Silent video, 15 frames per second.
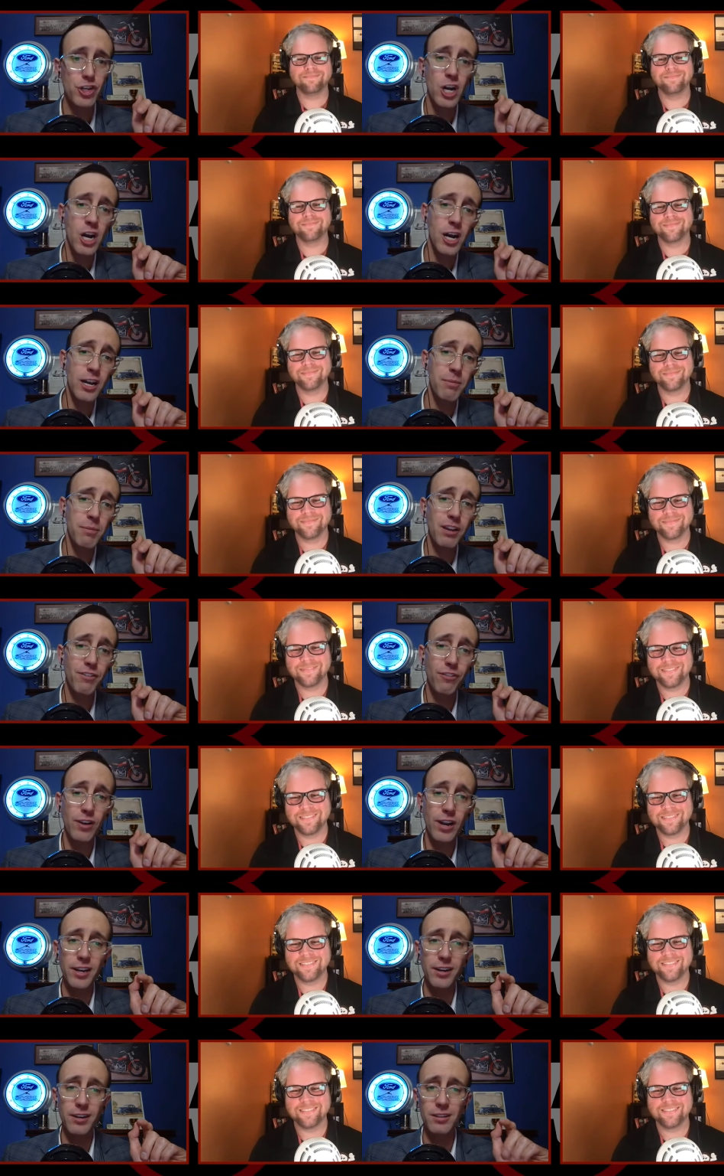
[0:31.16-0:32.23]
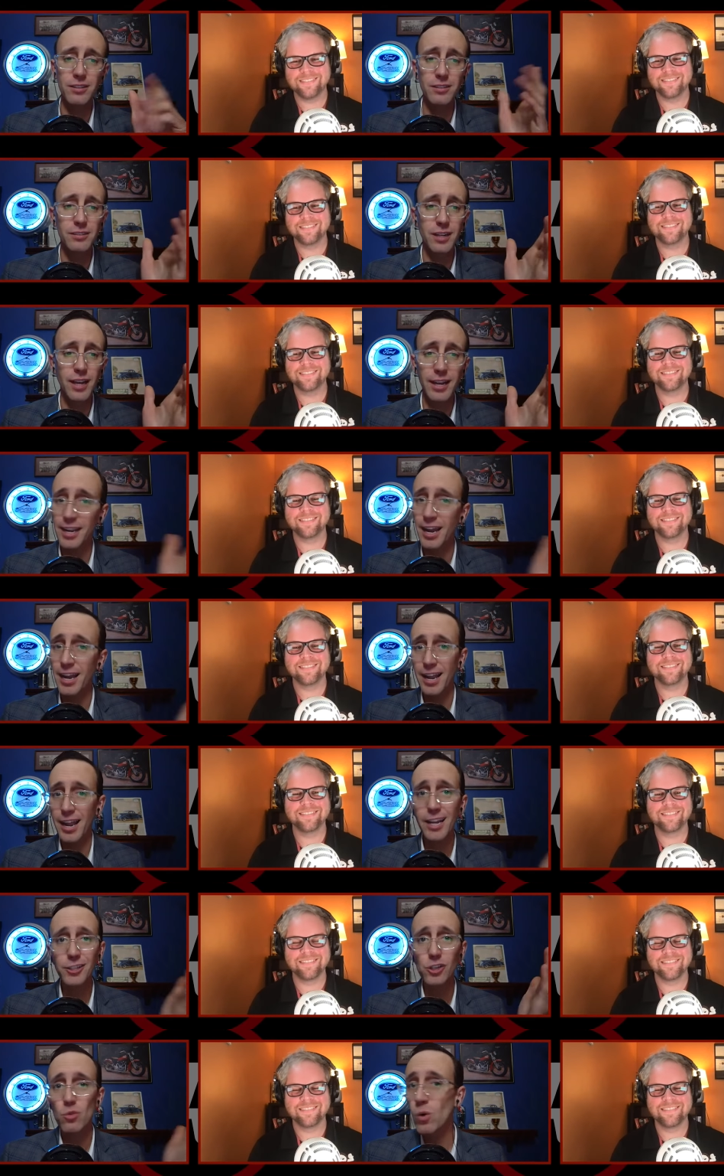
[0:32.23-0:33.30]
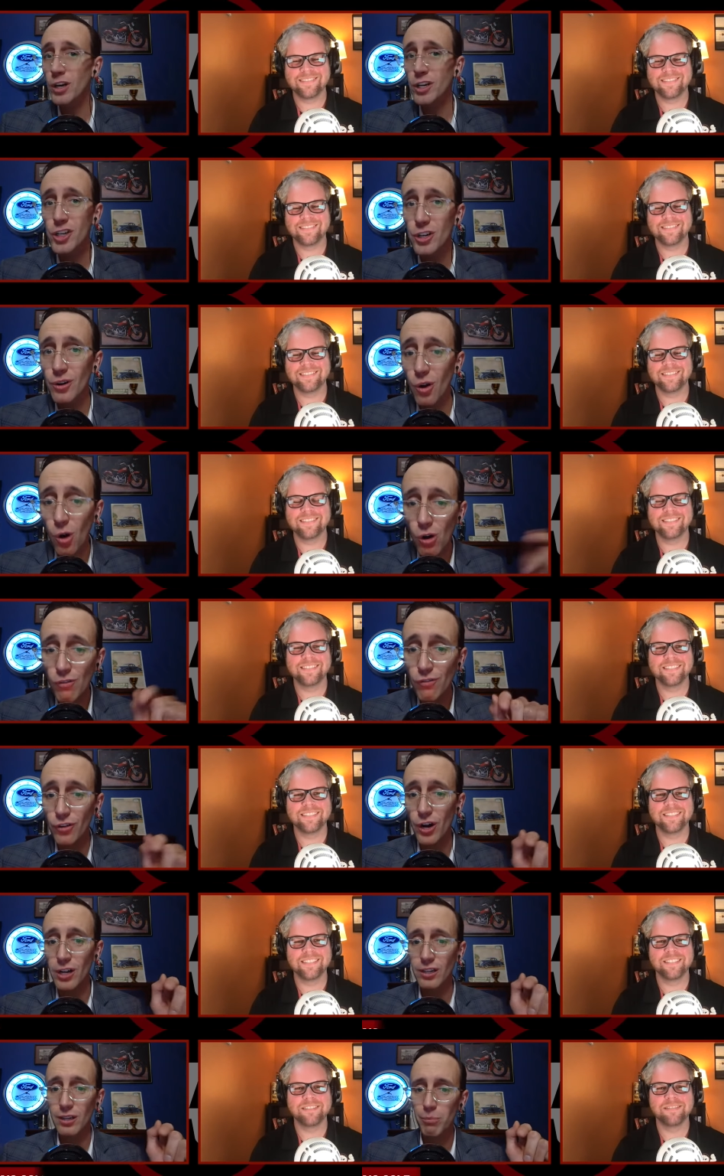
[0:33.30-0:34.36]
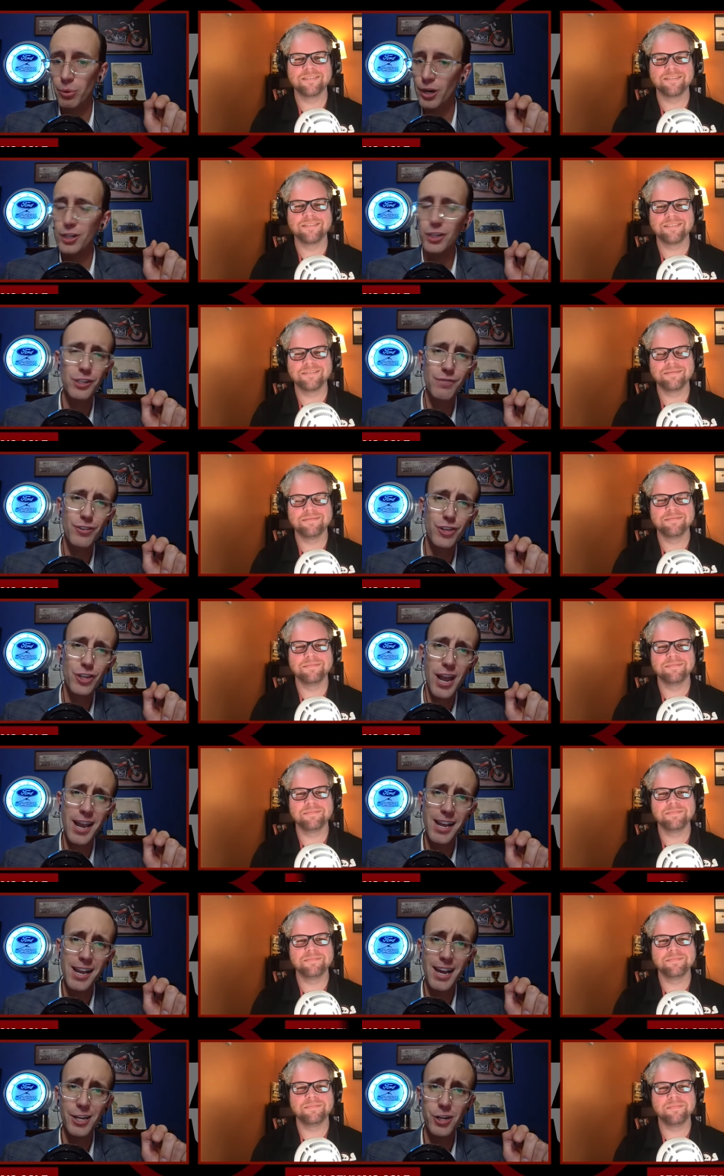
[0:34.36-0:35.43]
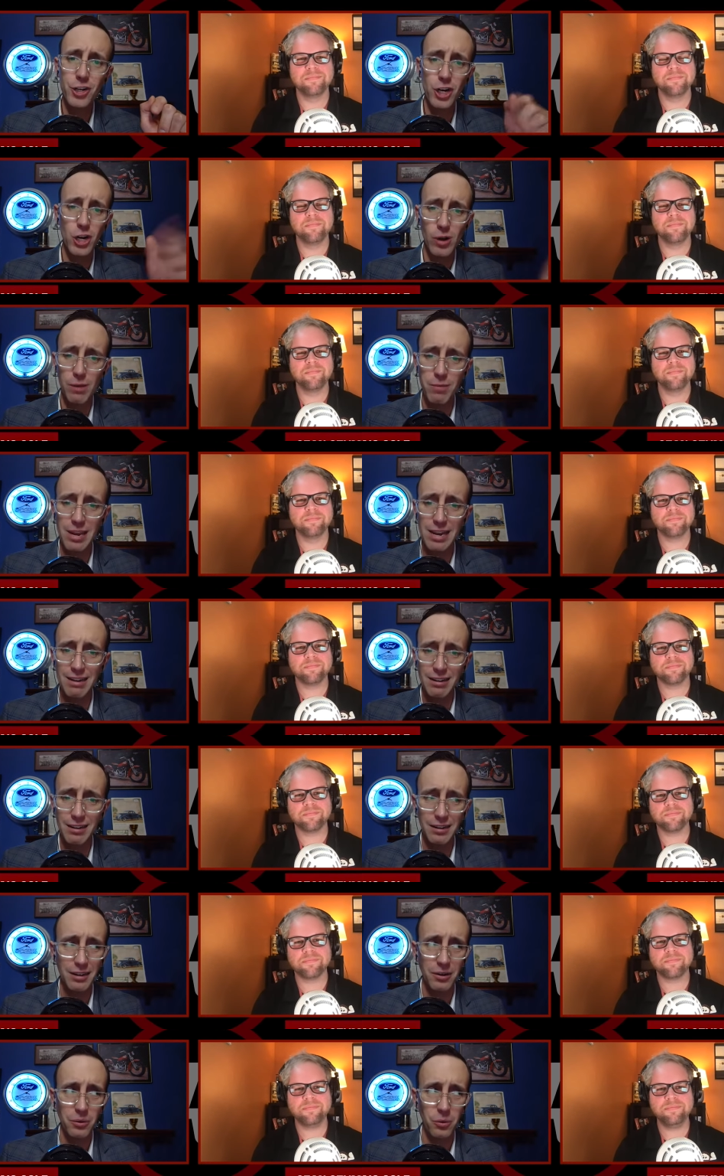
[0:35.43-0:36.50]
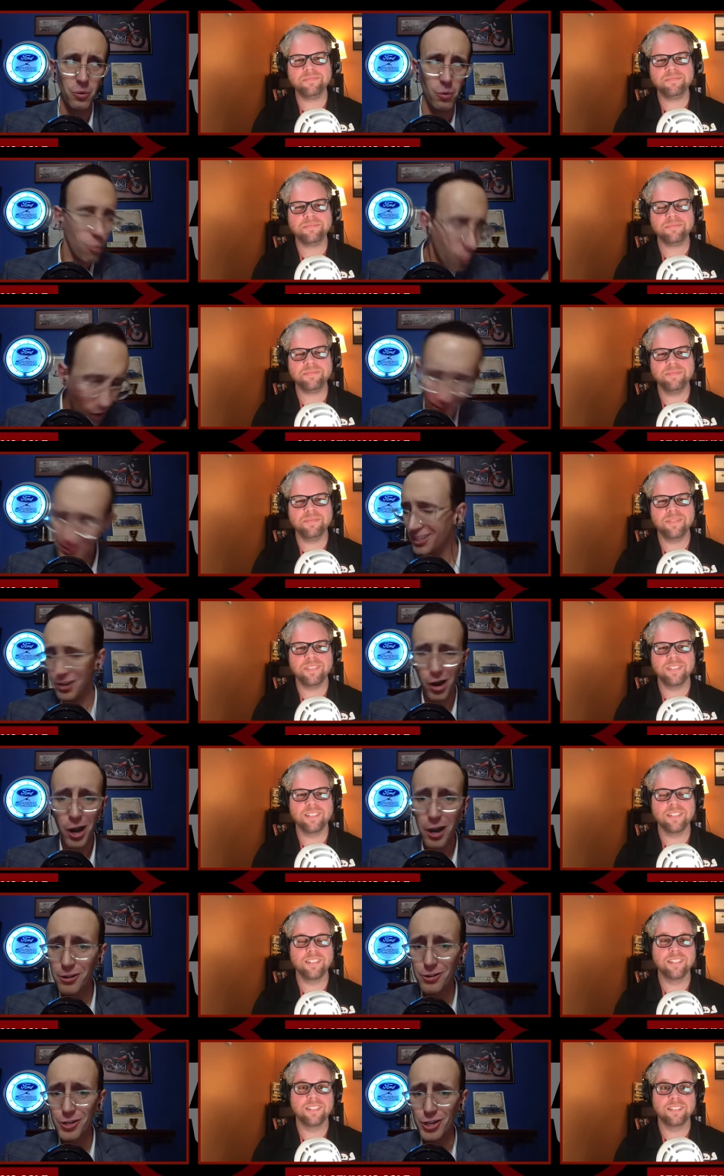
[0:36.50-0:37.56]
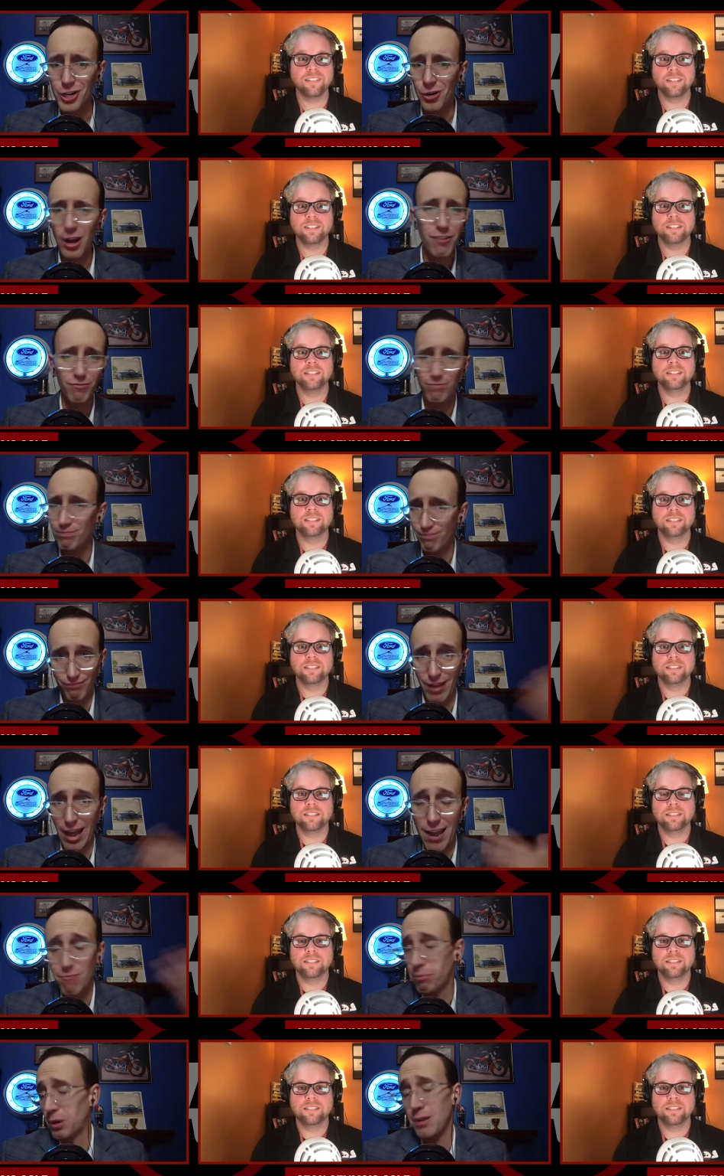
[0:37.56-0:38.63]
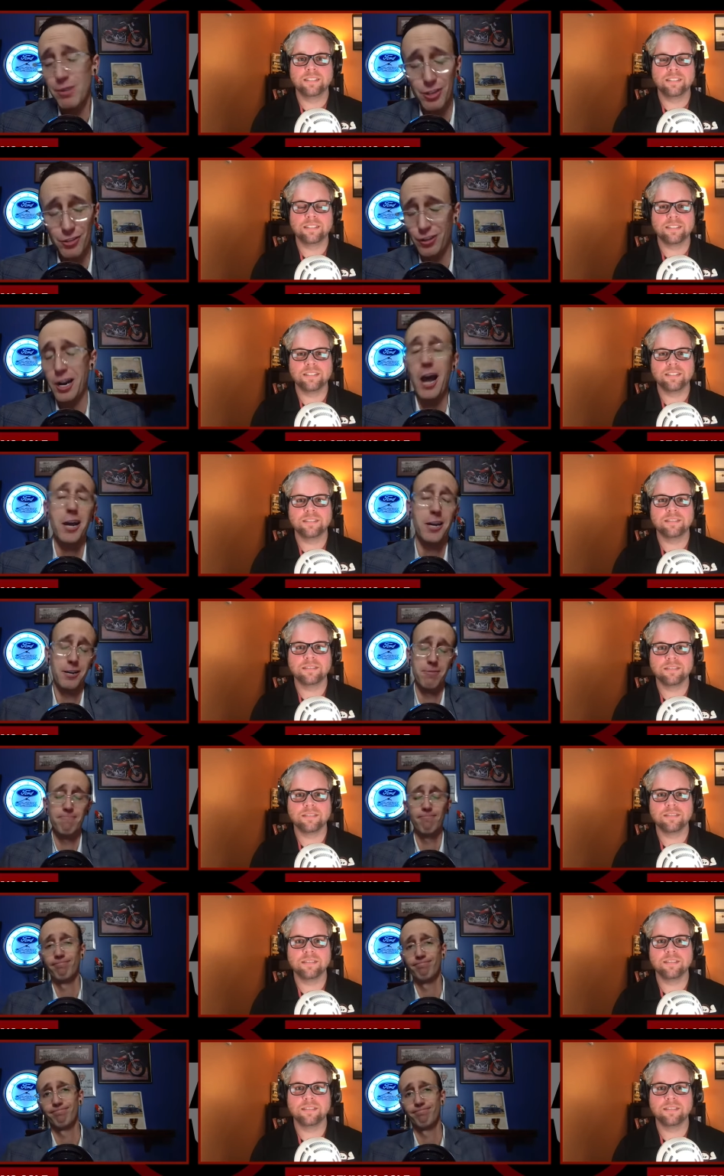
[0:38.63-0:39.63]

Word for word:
Speaker 1: of Sean, my friend, uh, I got to ask, what's your overall impression of the Shanghai show? I mean, what's an auto show? I've I've pretty much forgotten.